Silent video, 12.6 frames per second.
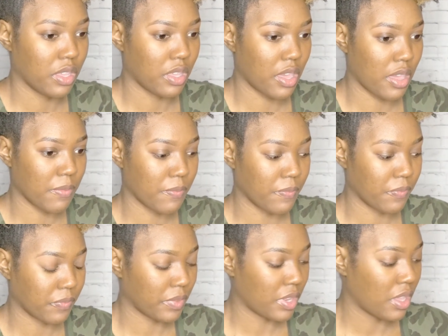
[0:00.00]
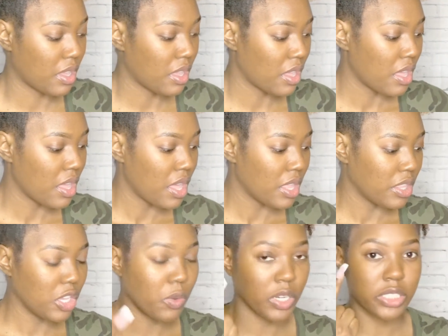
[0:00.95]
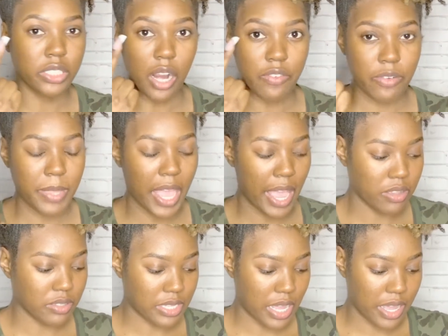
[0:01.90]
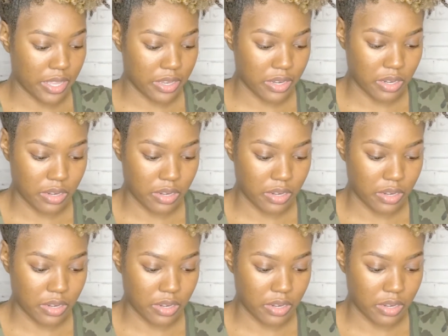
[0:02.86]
Okay. You want to start from the outside.